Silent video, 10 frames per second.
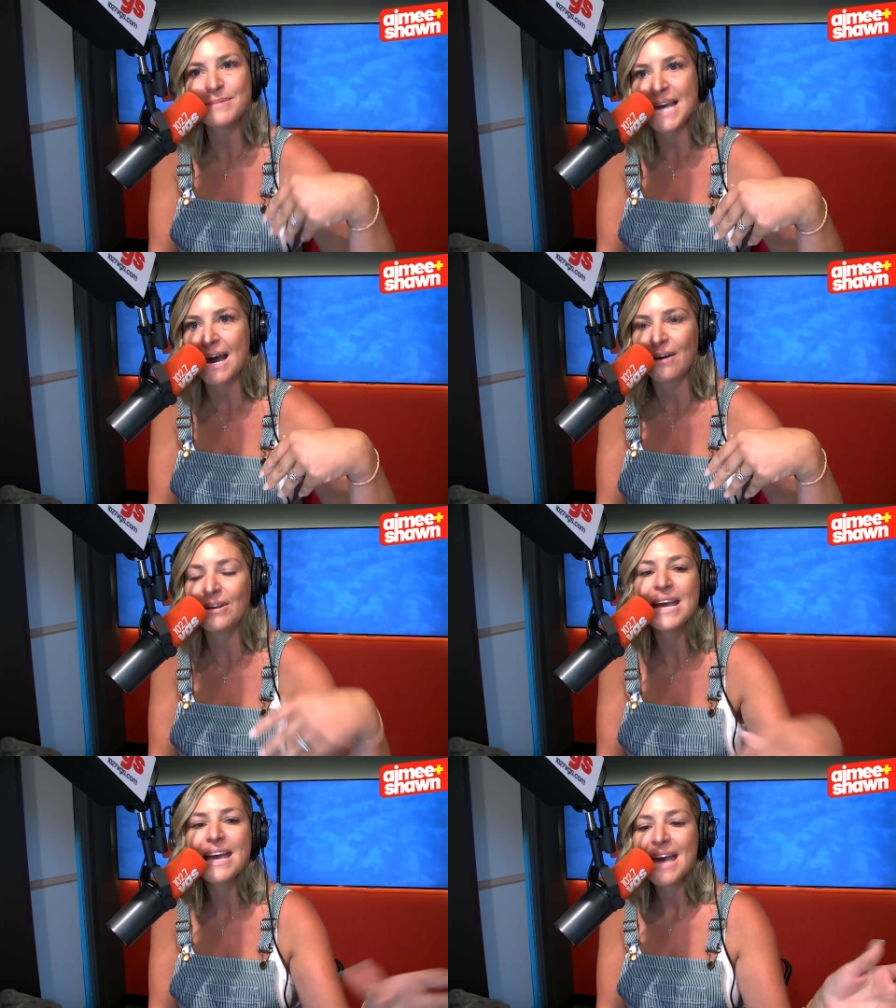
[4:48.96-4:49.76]

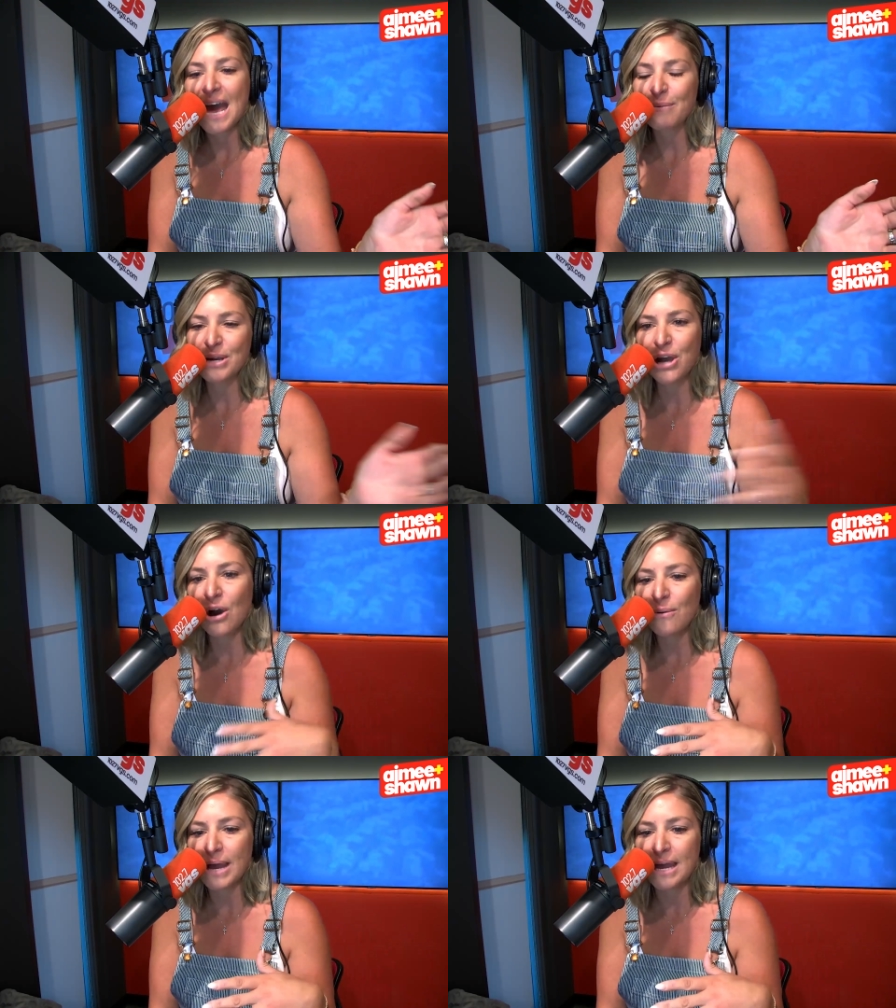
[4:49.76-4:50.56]
down, and we
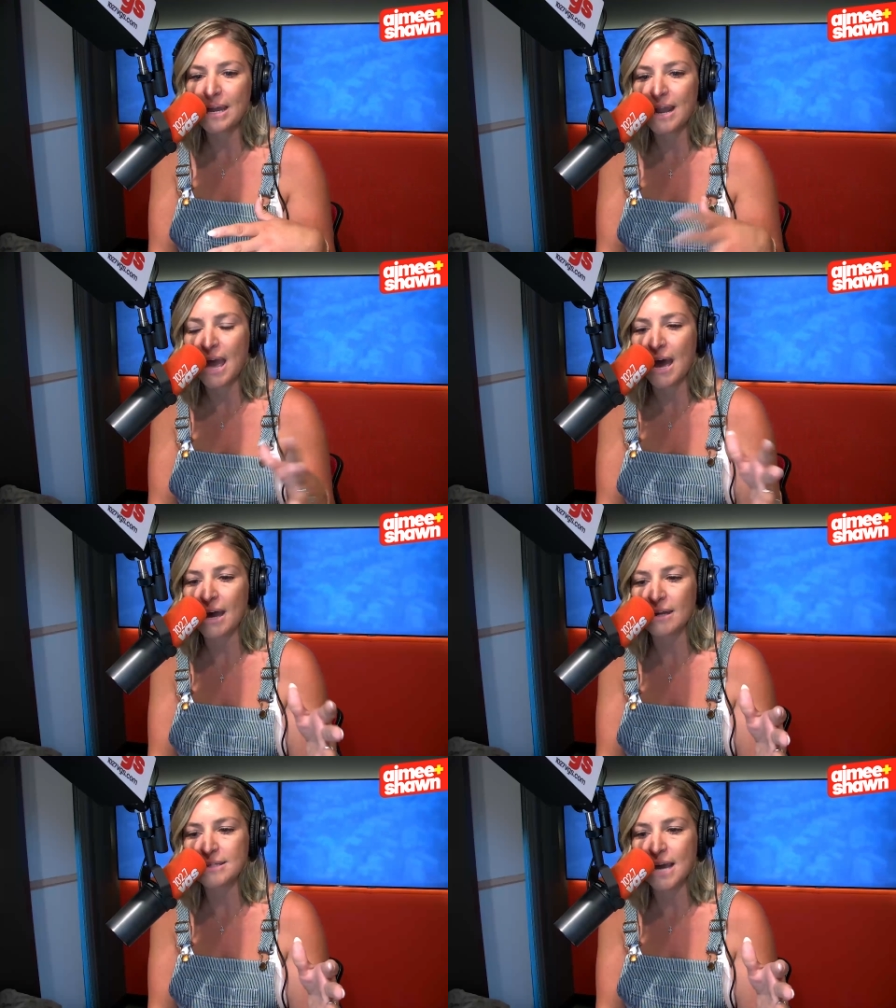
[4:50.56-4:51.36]
go in,
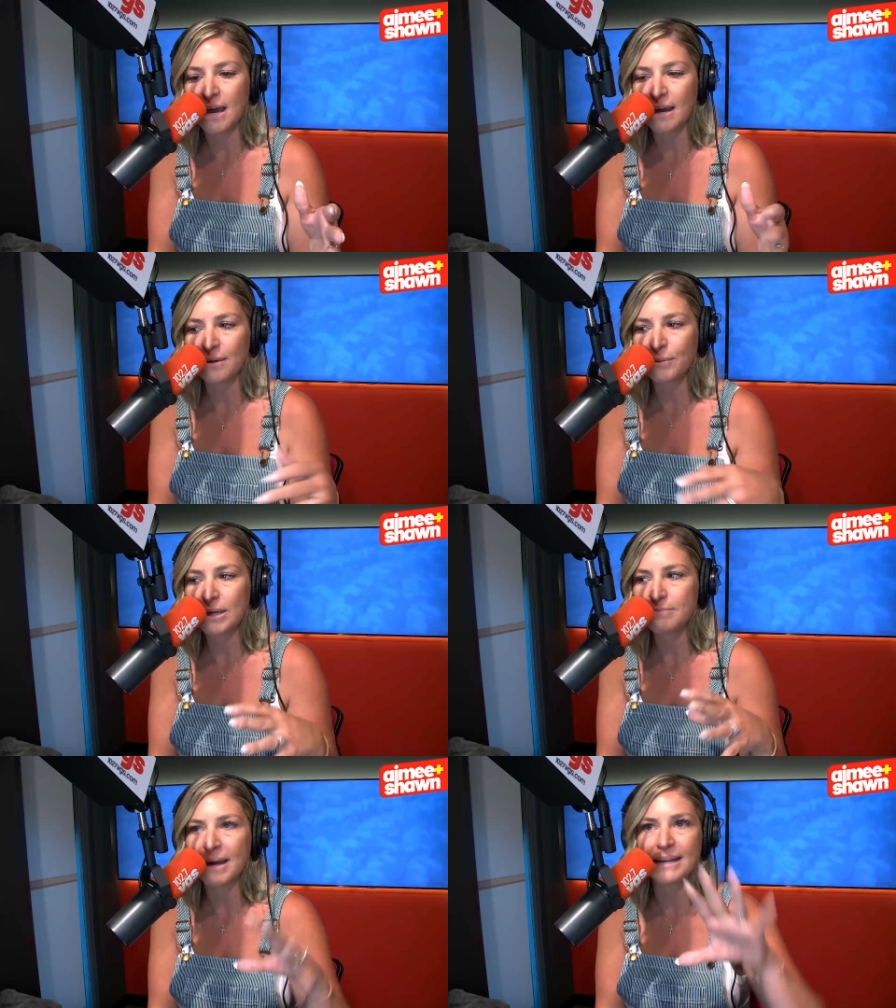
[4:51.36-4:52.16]
and uh,
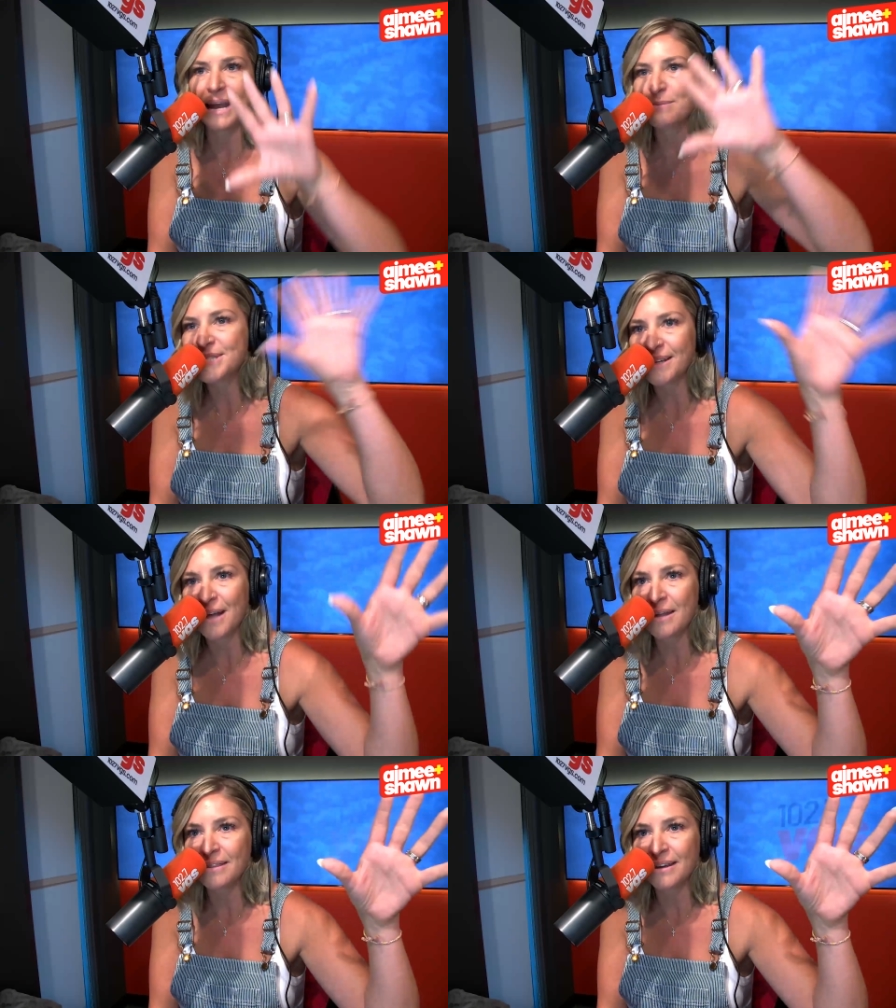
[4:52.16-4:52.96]
we my name's still
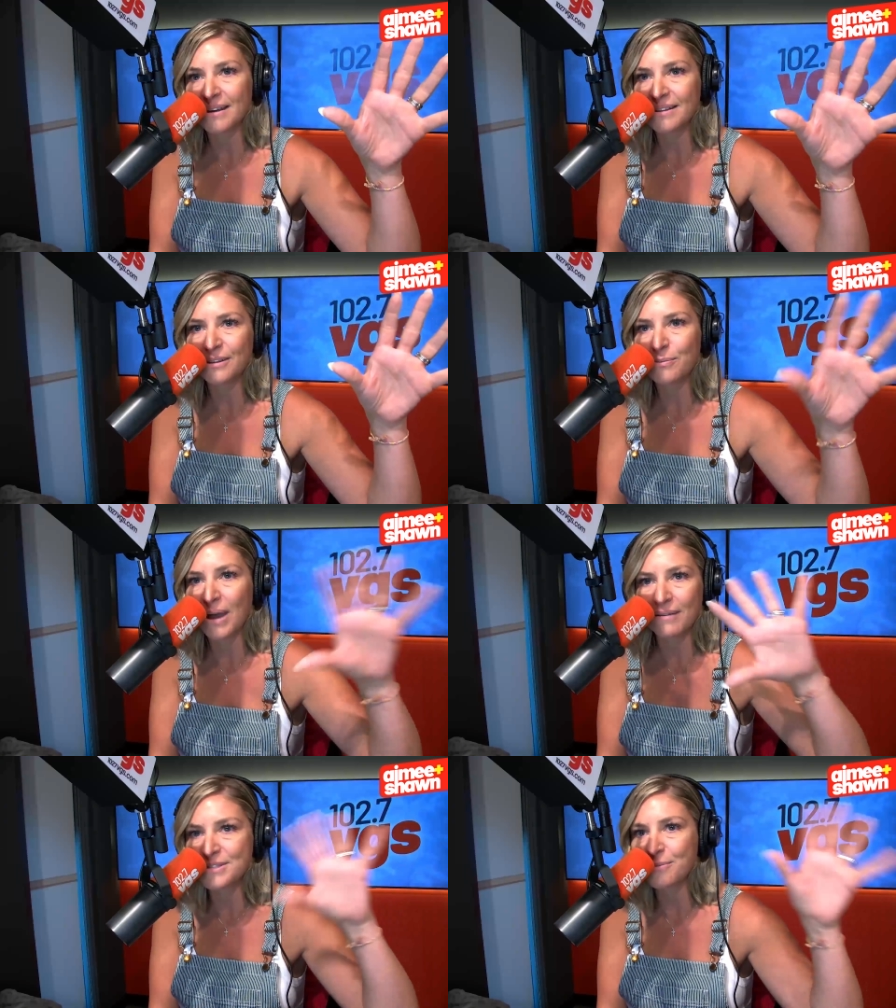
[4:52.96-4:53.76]
on the. We
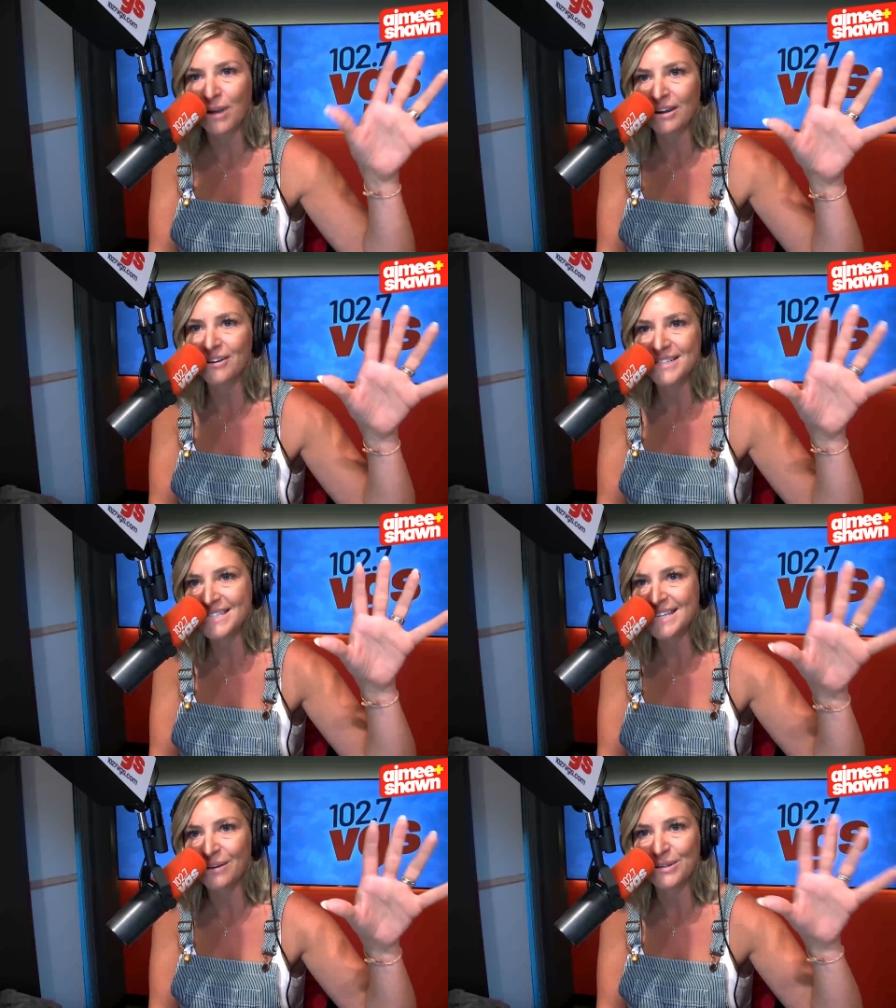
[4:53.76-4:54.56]
have some records
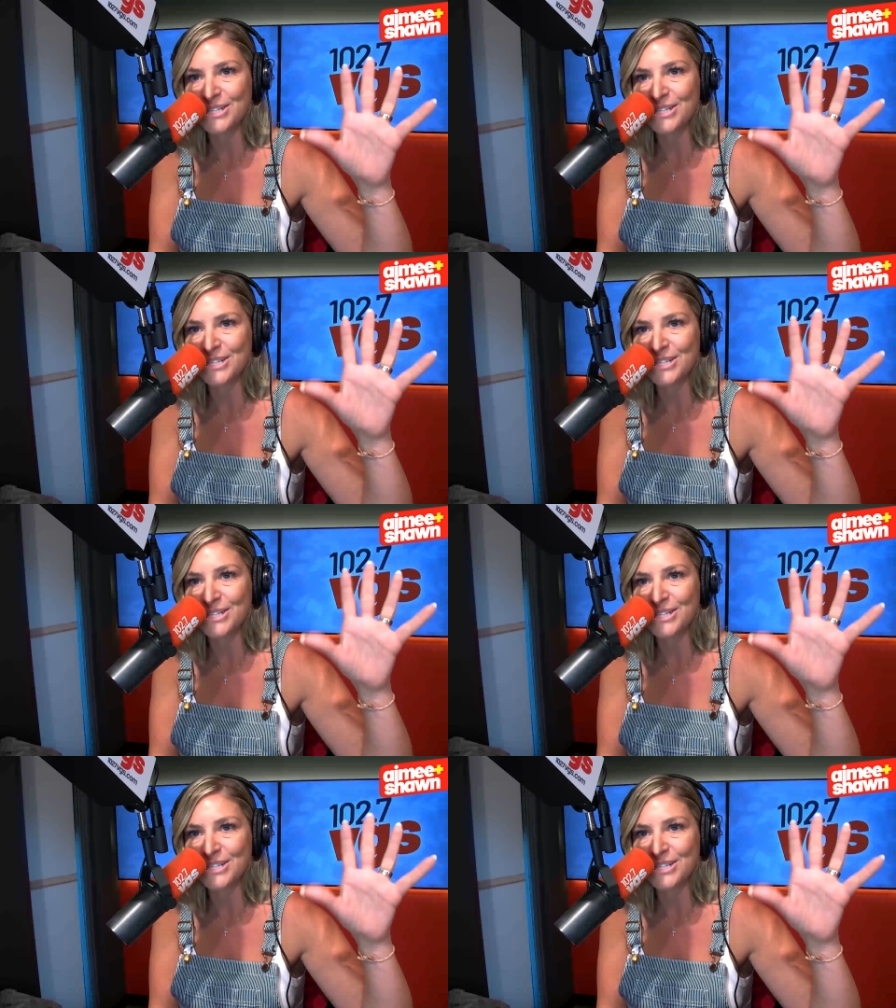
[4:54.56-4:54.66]
still, which is